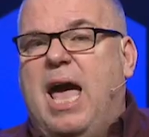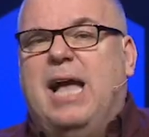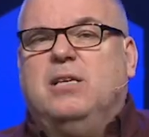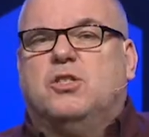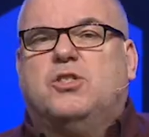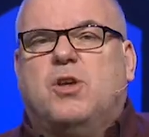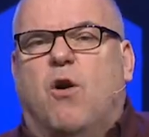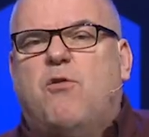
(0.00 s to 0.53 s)

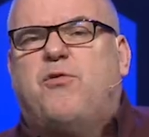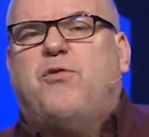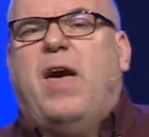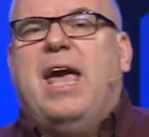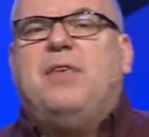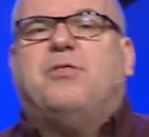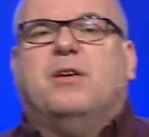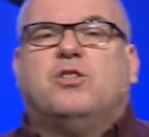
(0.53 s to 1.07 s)
And so
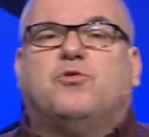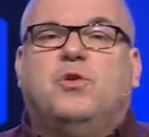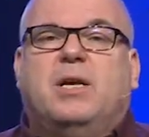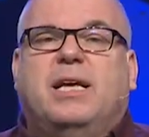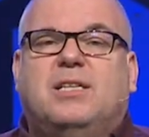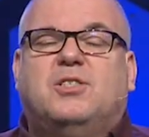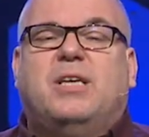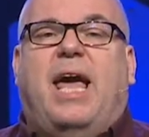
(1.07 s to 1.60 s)
faith is
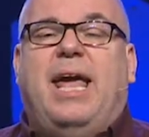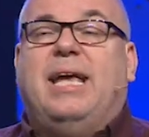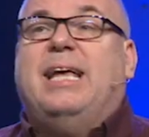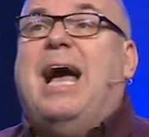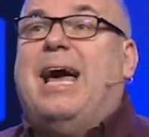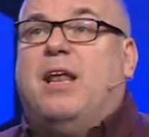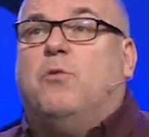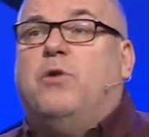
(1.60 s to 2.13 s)
really saying,
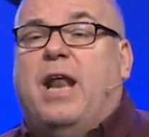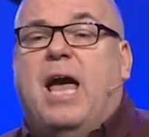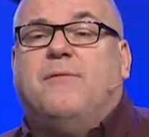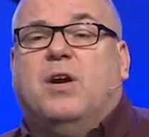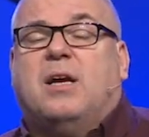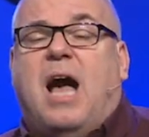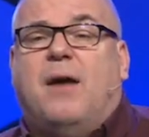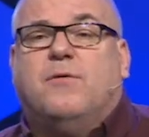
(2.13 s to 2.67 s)
God, I want to have
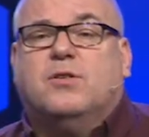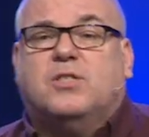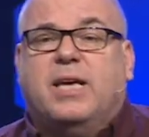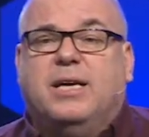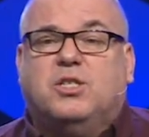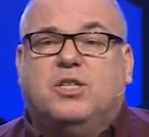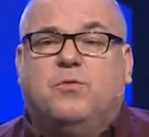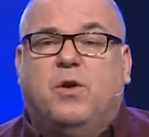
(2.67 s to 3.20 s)
a
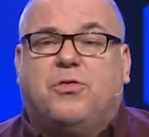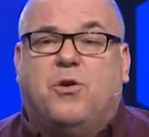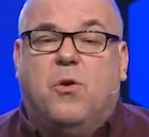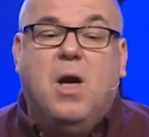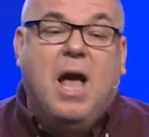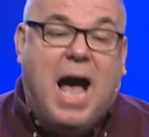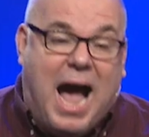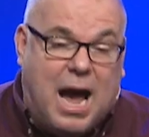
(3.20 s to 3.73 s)
conversation with
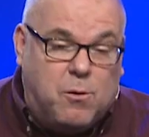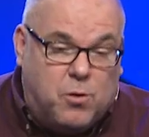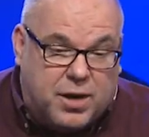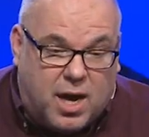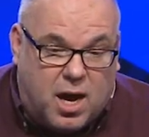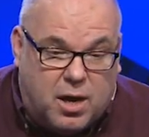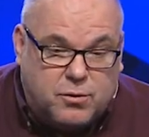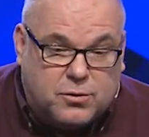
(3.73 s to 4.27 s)
you. I
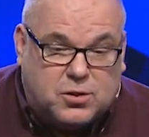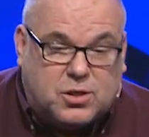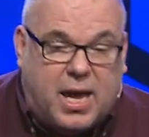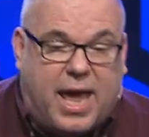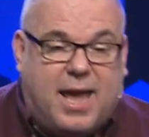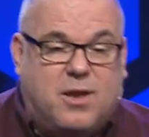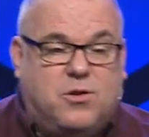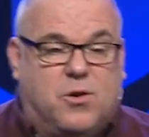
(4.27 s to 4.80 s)
want to
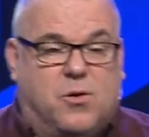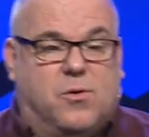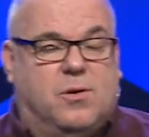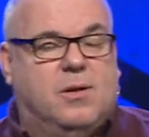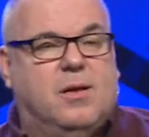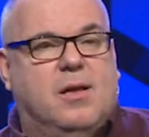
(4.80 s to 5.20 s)
understand you.